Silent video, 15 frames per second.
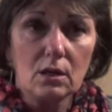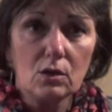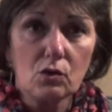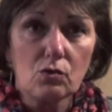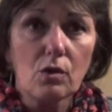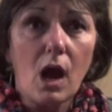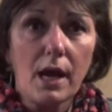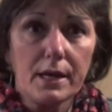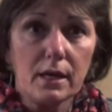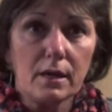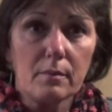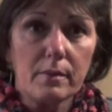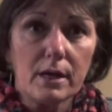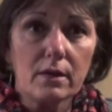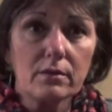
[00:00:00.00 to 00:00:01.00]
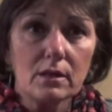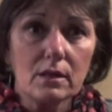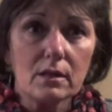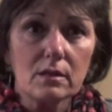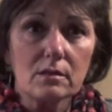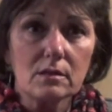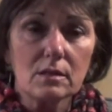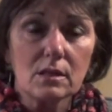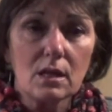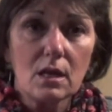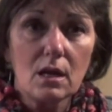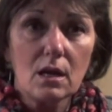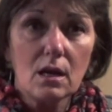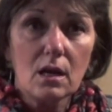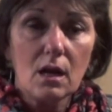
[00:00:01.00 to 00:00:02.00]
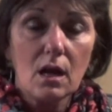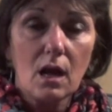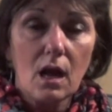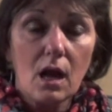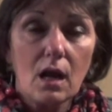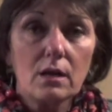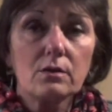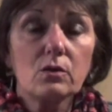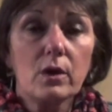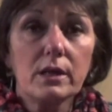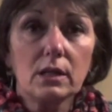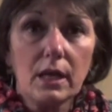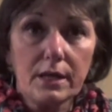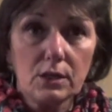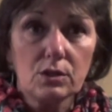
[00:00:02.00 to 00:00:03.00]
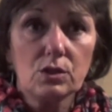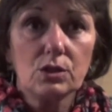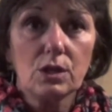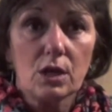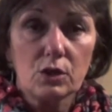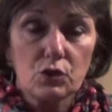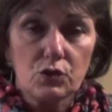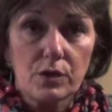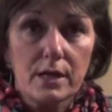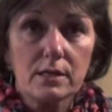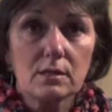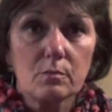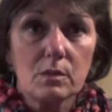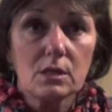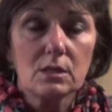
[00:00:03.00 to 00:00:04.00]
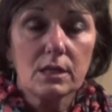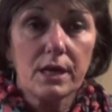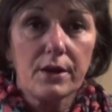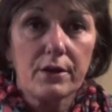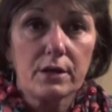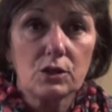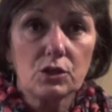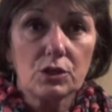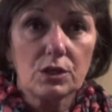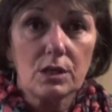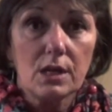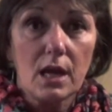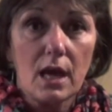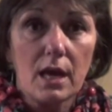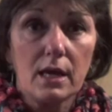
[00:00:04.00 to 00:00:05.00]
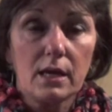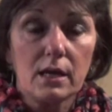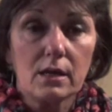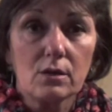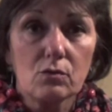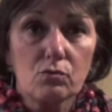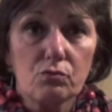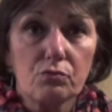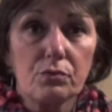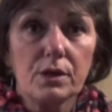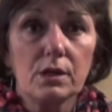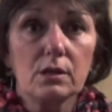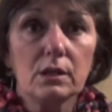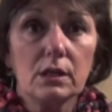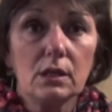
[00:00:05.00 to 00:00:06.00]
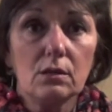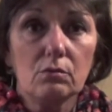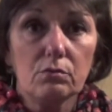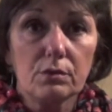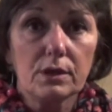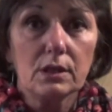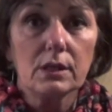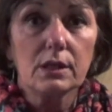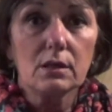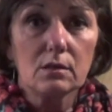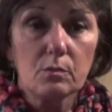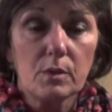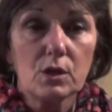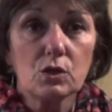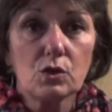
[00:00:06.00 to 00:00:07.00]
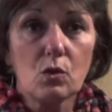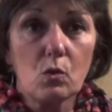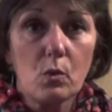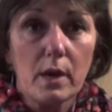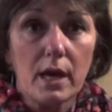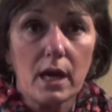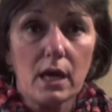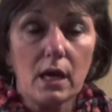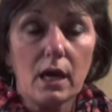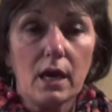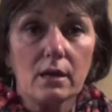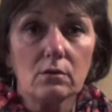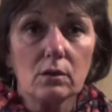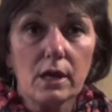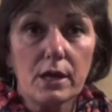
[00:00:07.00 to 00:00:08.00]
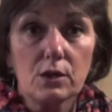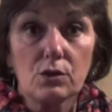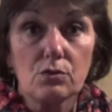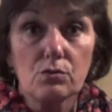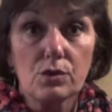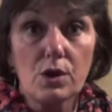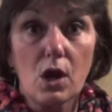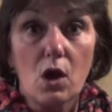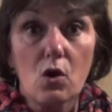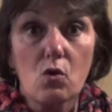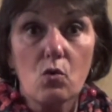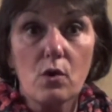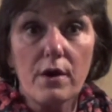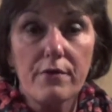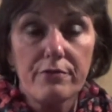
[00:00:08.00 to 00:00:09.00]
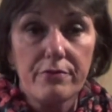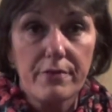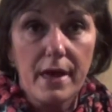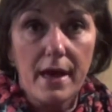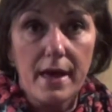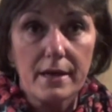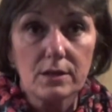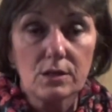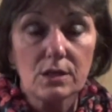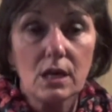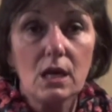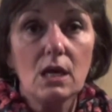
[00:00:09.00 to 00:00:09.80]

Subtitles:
crying about this? So I'd like to address miscarriage today in a really, really special way and let you know that